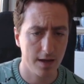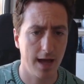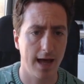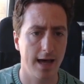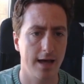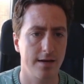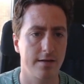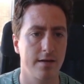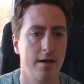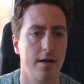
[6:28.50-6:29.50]

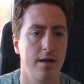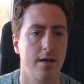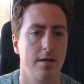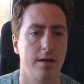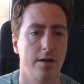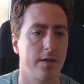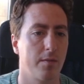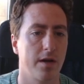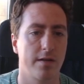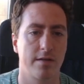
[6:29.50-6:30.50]
And you know, they
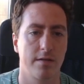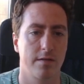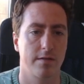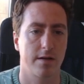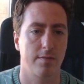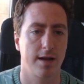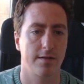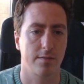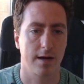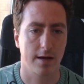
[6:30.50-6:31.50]
might start to play
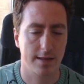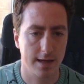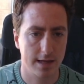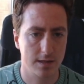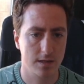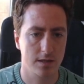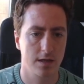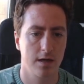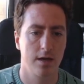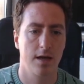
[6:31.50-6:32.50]
something like this.
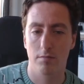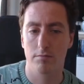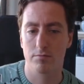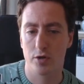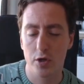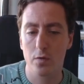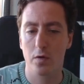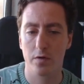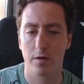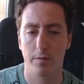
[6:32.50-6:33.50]
Two
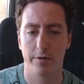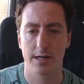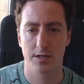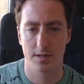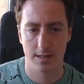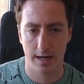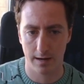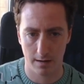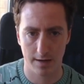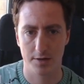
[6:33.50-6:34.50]
other operations that I
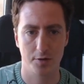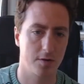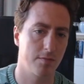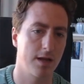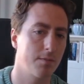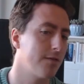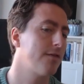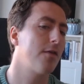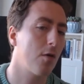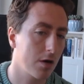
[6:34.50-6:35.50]
like to complete
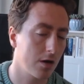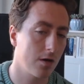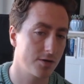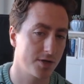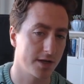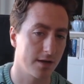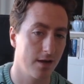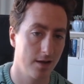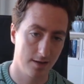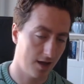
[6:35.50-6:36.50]
before launching
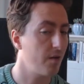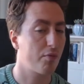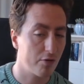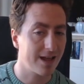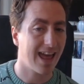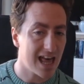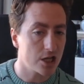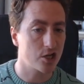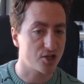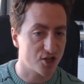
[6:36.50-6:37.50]
a pretty
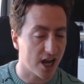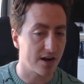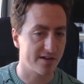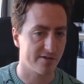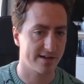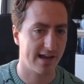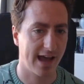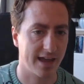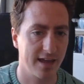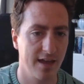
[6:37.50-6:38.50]
helter-skelter
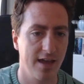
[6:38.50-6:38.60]
attack